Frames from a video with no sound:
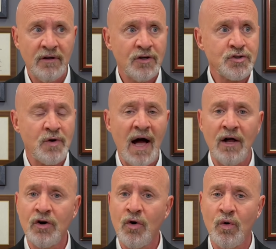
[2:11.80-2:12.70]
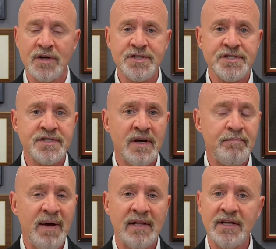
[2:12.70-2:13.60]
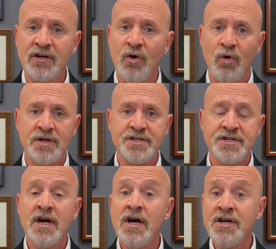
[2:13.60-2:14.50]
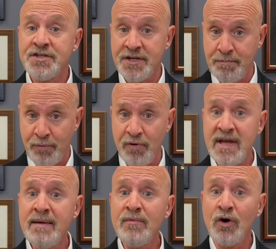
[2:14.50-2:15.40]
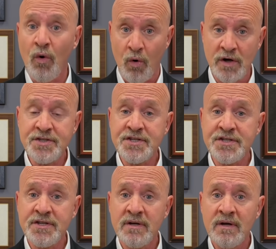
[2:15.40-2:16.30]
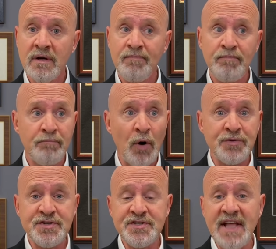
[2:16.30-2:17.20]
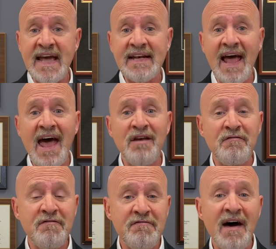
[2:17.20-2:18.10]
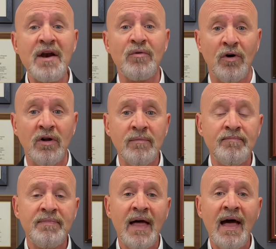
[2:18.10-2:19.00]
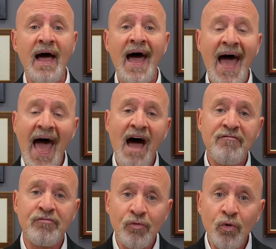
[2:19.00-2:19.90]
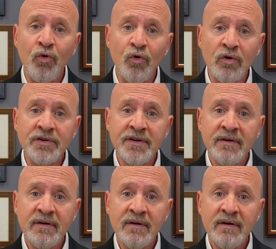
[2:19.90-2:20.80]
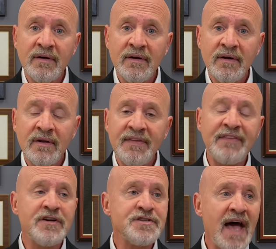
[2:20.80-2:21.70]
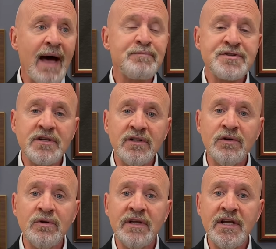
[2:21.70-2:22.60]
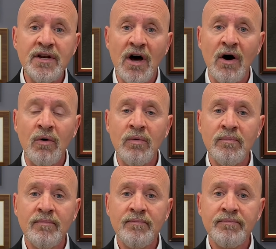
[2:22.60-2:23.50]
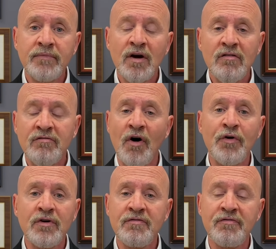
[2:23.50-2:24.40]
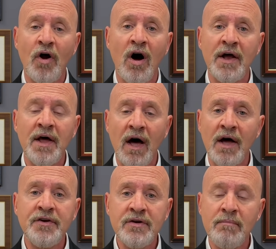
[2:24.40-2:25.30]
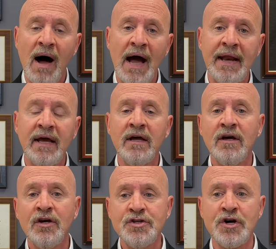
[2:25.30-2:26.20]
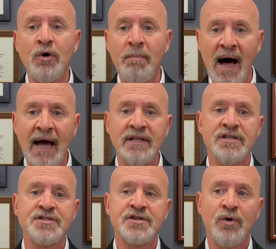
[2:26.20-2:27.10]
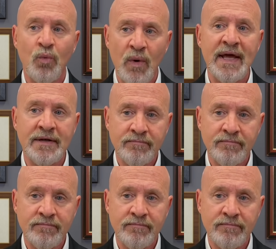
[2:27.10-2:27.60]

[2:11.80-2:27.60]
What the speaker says: trial courts, appellate courts, Supreme Courts, both state and federal, have ruled that there's absolutely no voter fraud undermining Joe Biden's win.